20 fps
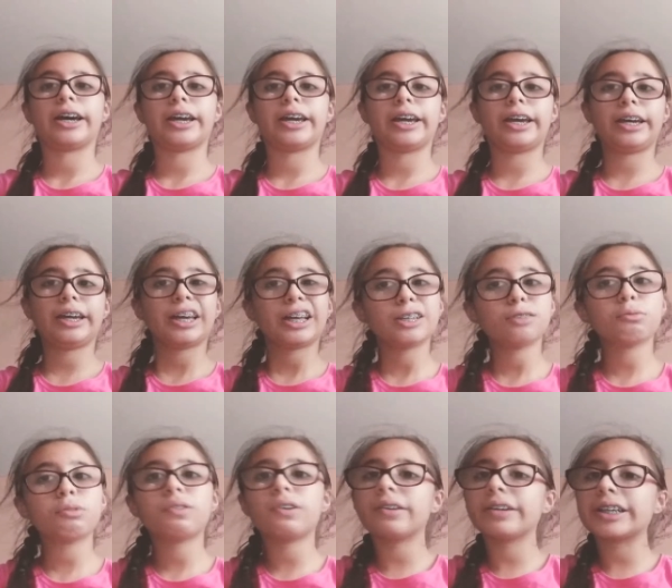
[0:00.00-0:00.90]
And
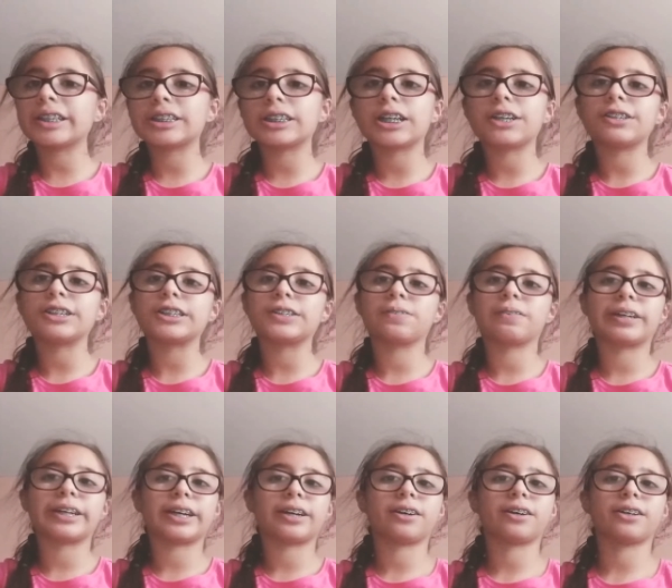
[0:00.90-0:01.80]
before we get started with this
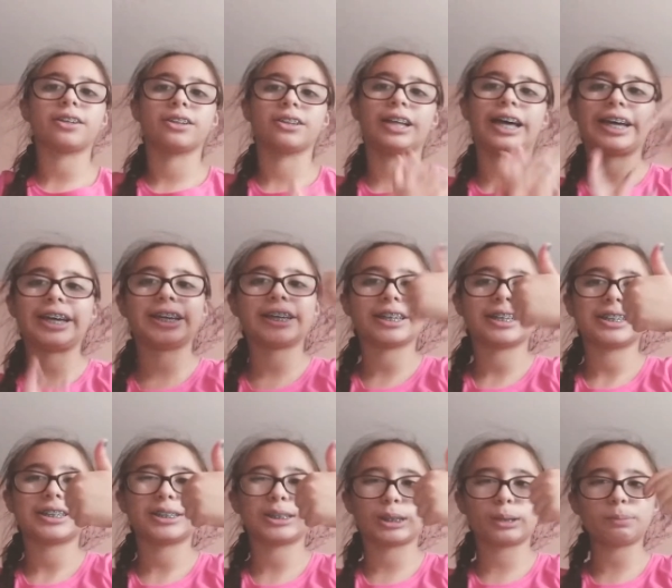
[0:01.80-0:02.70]
video, like,
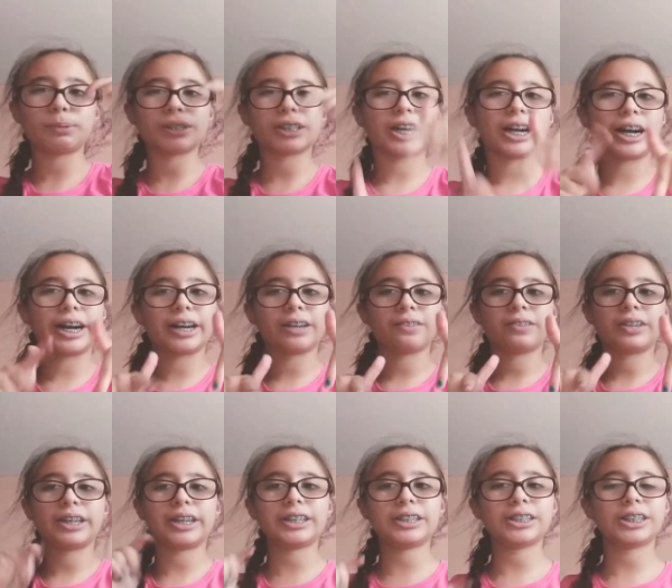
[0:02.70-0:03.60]
subscribe,
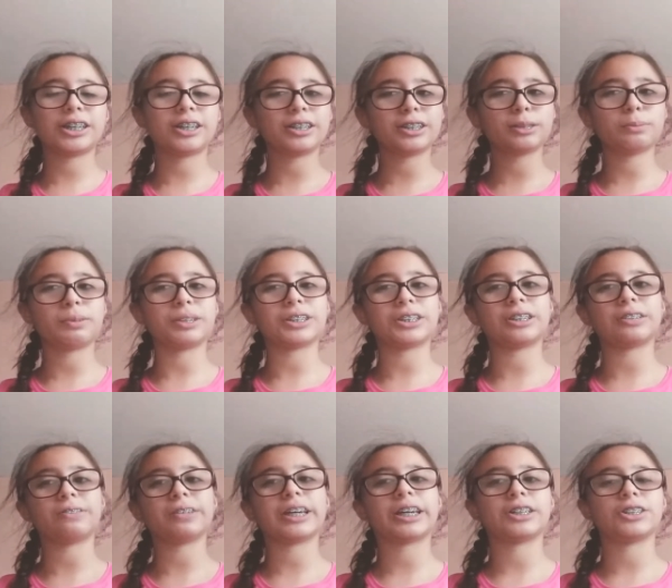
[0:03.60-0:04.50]
and turn on those post
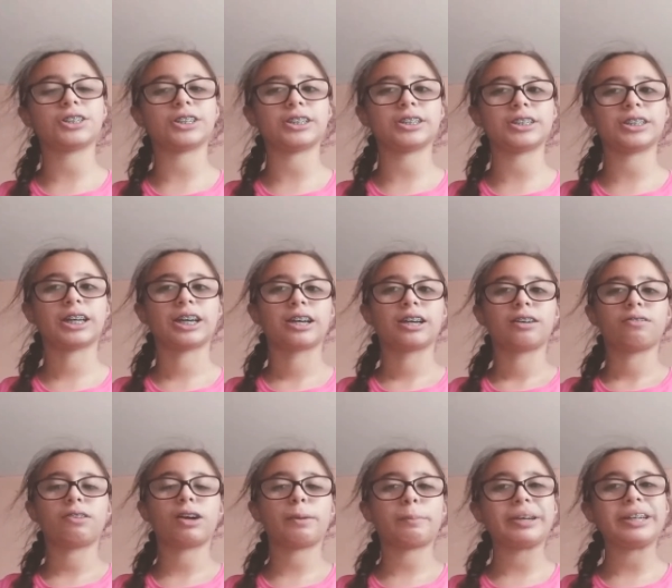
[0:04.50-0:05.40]
notifications
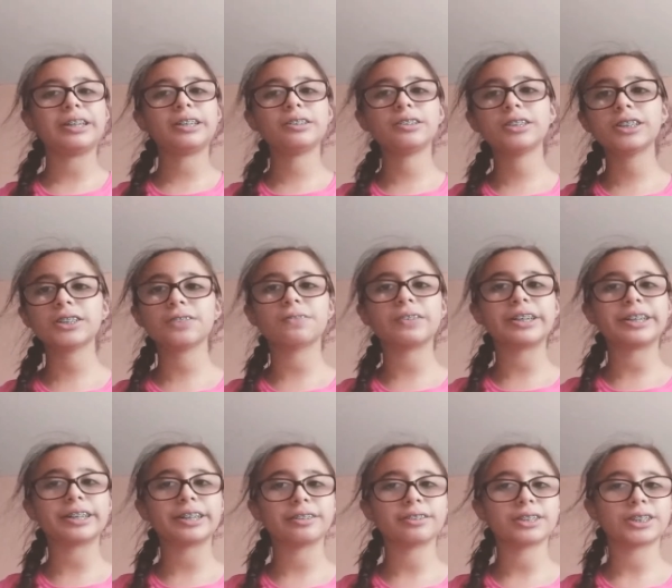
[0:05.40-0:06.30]
for all my newest
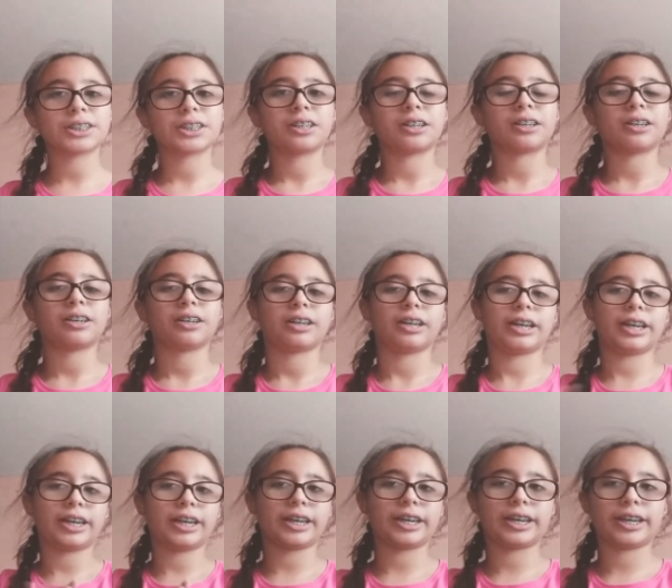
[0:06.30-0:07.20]
videos,
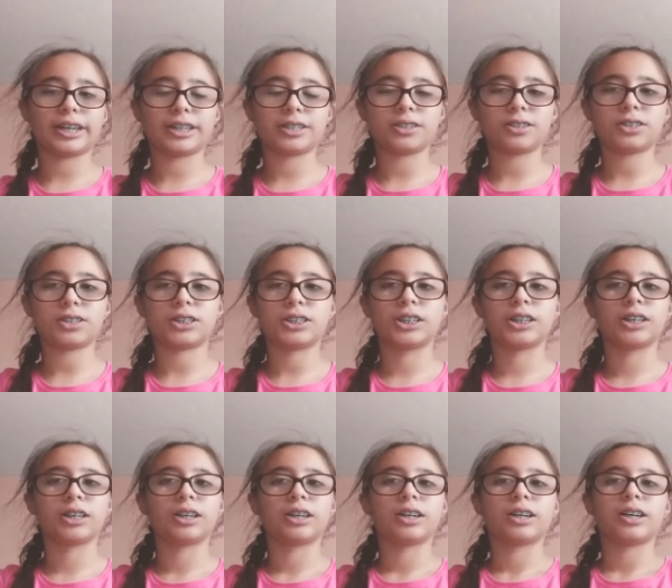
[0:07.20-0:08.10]
and
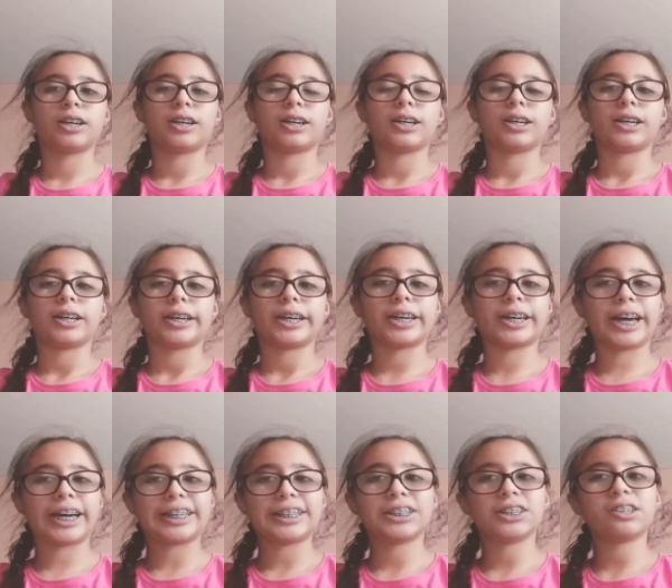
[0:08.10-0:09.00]
hey
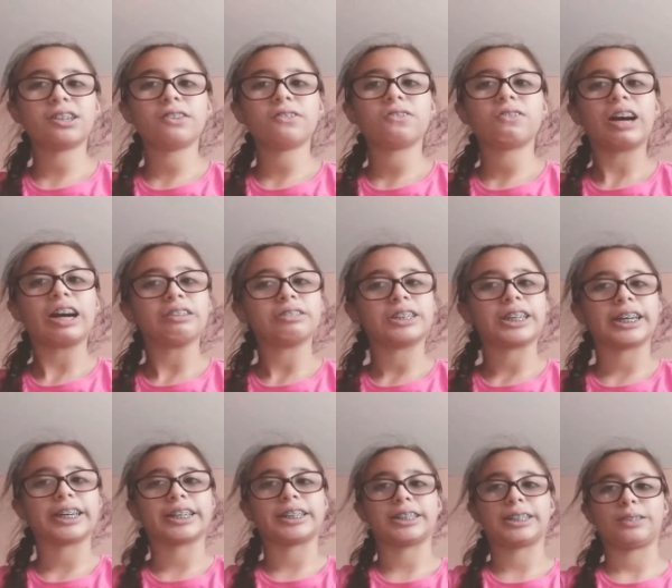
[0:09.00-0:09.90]
guys, do it in 5
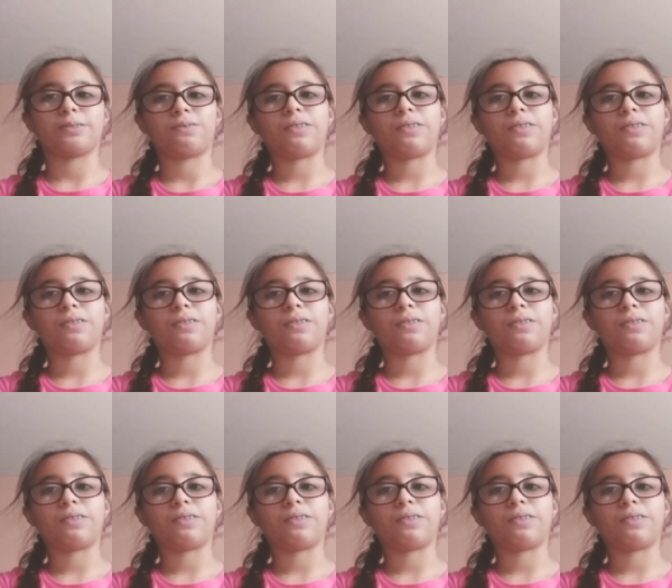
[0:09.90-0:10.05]
seconds.